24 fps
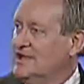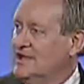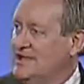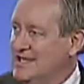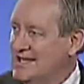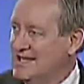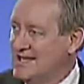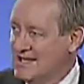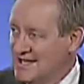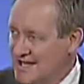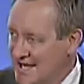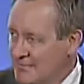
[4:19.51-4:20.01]

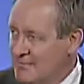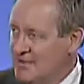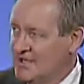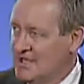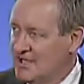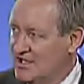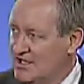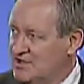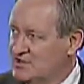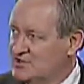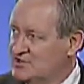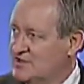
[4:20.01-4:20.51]
economic
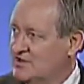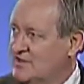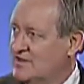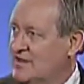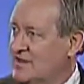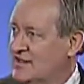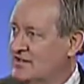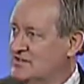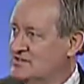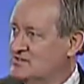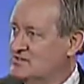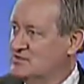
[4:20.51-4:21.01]
engine
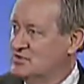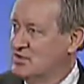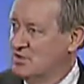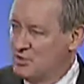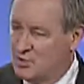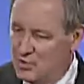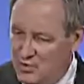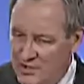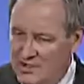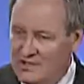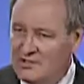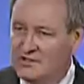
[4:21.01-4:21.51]
that is
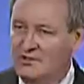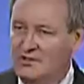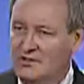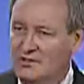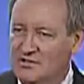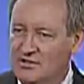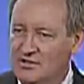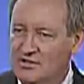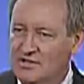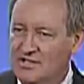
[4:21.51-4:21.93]
critical.